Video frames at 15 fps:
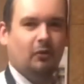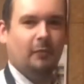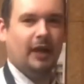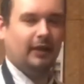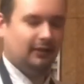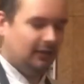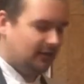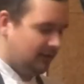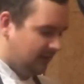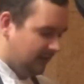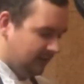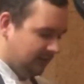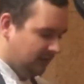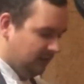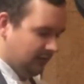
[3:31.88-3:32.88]
pan like
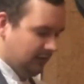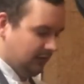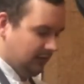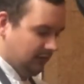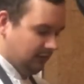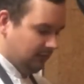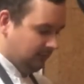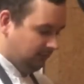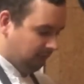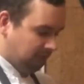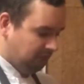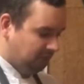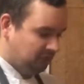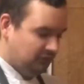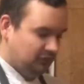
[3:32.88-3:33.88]
this, you can use
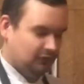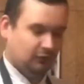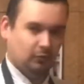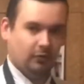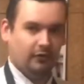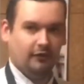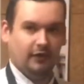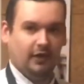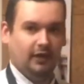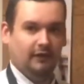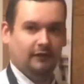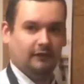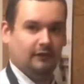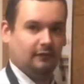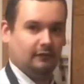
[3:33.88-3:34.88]
just one of
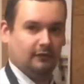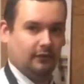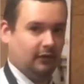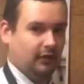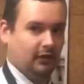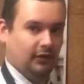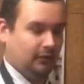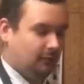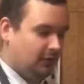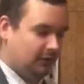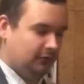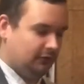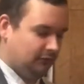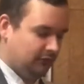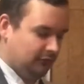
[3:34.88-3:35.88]
these and it works
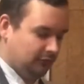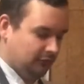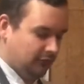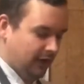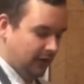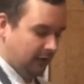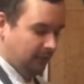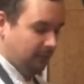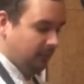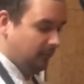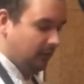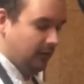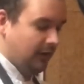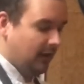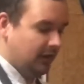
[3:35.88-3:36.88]
just a trick,
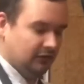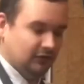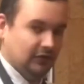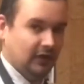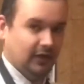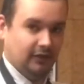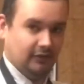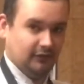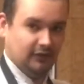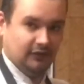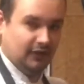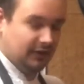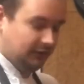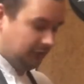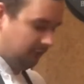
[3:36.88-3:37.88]
but I just like because it's
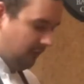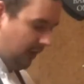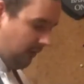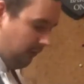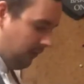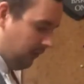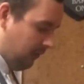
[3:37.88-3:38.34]
nice and round.